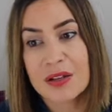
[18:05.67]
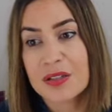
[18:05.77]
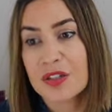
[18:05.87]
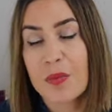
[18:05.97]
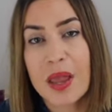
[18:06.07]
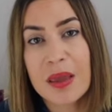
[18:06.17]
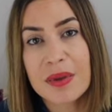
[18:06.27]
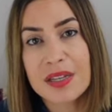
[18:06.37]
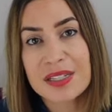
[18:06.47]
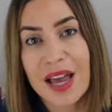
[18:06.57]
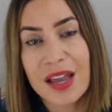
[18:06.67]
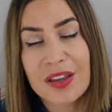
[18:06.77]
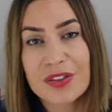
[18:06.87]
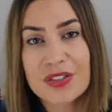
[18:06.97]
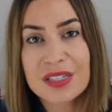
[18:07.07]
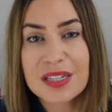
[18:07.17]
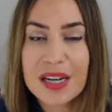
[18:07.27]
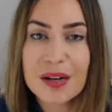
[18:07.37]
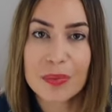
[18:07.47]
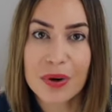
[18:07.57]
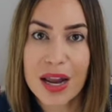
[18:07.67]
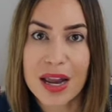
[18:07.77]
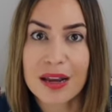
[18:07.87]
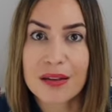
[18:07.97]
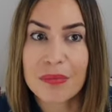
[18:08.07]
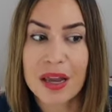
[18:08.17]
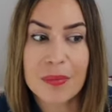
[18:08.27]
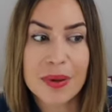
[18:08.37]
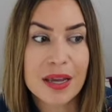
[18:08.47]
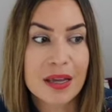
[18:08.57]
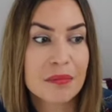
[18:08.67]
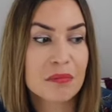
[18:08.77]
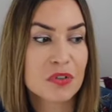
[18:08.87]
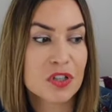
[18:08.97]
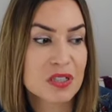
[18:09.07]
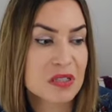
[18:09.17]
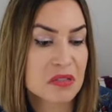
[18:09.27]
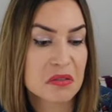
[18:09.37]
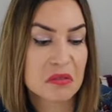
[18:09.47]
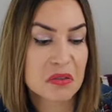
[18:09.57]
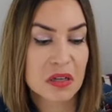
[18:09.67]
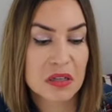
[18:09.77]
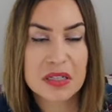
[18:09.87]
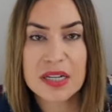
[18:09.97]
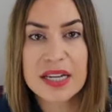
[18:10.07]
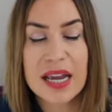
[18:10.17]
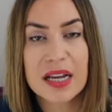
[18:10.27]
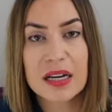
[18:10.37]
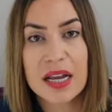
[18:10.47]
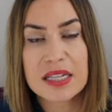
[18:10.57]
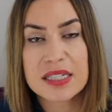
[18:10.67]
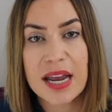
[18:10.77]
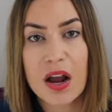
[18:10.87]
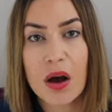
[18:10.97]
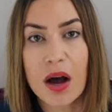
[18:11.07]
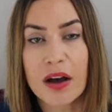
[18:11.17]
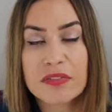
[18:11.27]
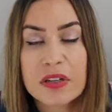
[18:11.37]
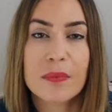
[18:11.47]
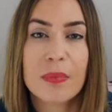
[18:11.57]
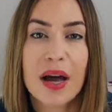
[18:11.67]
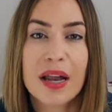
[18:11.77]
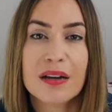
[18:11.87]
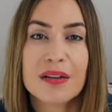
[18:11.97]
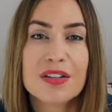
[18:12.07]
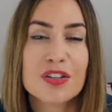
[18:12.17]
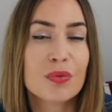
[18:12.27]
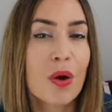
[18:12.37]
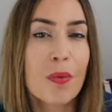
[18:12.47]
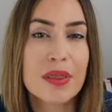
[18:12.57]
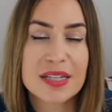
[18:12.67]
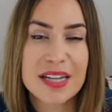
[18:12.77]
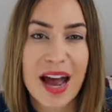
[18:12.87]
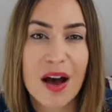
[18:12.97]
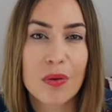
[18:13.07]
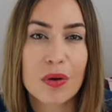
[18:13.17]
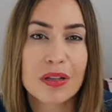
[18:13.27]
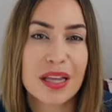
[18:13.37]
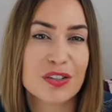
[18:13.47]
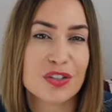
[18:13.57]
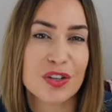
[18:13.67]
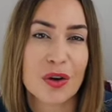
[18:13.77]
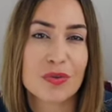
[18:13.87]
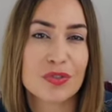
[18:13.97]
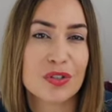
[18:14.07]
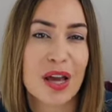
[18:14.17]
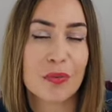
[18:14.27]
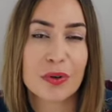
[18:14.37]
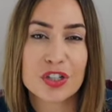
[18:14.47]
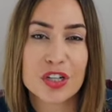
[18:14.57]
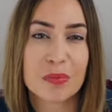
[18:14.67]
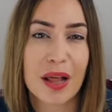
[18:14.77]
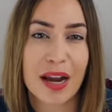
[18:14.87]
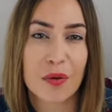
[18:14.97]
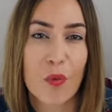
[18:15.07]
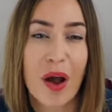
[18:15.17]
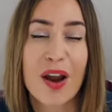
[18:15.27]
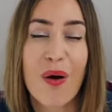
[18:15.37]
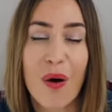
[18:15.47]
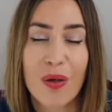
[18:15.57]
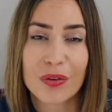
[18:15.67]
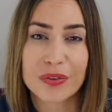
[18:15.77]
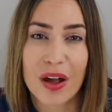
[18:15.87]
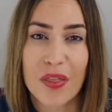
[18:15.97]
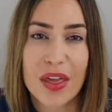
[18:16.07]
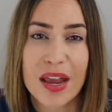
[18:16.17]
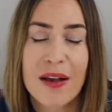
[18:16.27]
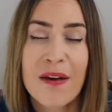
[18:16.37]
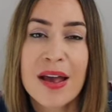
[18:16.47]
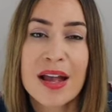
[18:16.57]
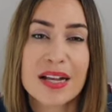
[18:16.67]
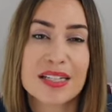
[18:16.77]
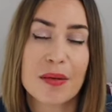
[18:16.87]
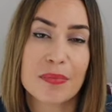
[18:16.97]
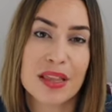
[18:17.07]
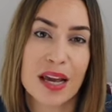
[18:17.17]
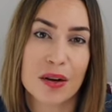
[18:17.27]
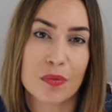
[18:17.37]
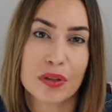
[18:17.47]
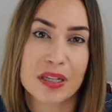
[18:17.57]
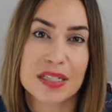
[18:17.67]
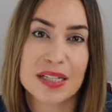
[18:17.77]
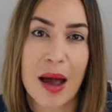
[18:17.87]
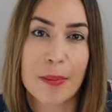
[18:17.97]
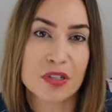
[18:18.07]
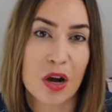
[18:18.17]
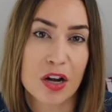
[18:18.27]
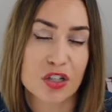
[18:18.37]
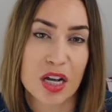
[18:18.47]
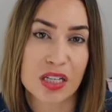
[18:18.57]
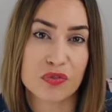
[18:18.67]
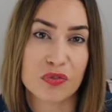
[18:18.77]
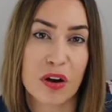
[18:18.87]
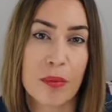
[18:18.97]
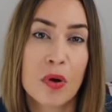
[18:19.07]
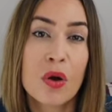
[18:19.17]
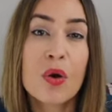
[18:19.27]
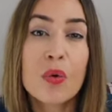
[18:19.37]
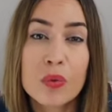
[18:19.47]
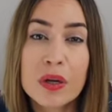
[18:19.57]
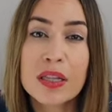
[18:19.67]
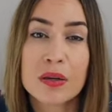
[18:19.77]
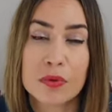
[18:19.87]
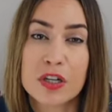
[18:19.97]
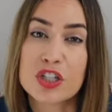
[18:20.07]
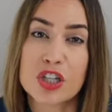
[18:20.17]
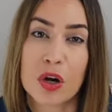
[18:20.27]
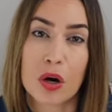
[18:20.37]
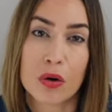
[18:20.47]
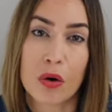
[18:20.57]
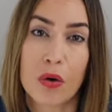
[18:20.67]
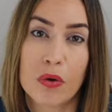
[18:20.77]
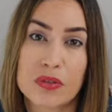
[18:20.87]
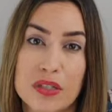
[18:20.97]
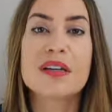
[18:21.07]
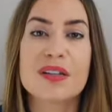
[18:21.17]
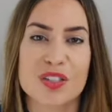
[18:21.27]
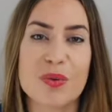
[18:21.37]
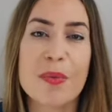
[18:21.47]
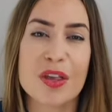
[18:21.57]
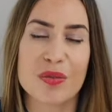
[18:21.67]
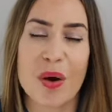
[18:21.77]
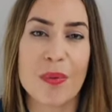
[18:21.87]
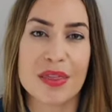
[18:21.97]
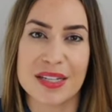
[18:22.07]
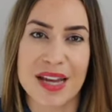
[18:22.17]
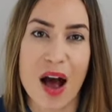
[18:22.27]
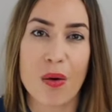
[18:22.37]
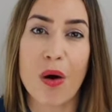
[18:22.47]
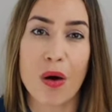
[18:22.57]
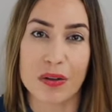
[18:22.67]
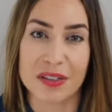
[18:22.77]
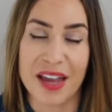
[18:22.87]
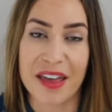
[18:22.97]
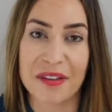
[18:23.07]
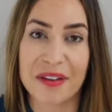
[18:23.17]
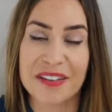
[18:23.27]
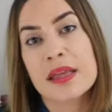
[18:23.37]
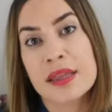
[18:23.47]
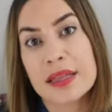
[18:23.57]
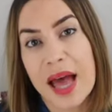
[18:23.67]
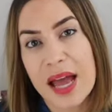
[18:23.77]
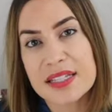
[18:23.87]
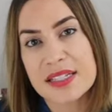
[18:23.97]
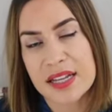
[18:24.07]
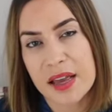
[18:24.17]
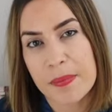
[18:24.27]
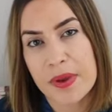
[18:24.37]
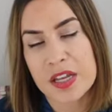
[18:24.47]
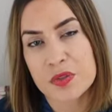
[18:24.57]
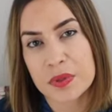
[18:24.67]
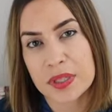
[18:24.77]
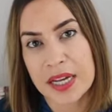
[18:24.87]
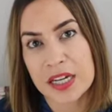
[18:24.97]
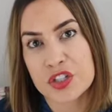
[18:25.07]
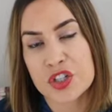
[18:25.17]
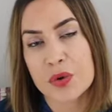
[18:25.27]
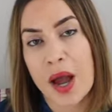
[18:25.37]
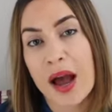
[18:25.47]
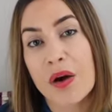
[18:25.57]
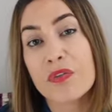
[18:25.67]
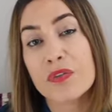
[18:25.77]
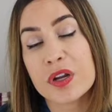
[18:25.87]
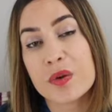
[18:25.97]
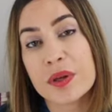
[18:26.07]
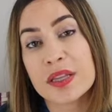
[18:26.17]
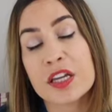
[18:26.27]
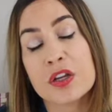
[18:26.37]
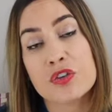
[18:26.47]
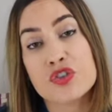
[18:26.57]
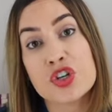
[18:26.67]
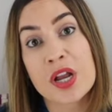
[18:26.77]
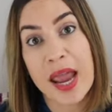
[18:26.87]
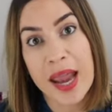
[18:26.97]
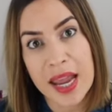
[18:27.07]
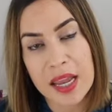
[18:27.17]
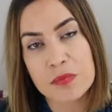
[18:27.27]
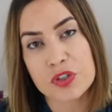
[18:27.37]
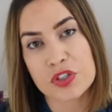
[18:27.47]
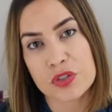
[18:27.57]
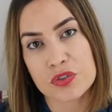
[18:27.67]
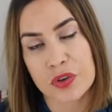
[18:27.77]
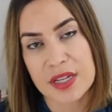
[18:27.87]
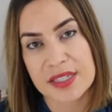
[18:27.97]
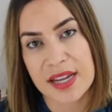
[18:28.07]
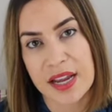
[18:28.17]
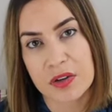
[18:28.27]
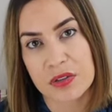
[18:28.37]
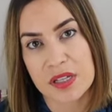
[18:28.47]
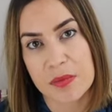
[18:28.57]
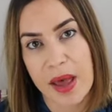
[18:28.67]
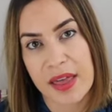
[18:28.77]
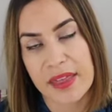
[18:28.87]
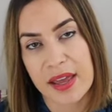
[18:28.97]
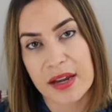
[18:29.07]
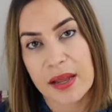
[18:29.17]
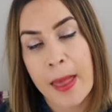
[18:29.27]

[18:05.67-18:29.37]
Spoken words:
So maybe it's that you just need a break, maybe just to take a nice day off, but to throw in the towel and to go to that rigid black and white all or nothing is something that can really sabotage us from really reaching our goals. This is when we throw in the towel altogether. The last tip is related to how frequently you should aim to do Tracy Anderson Method.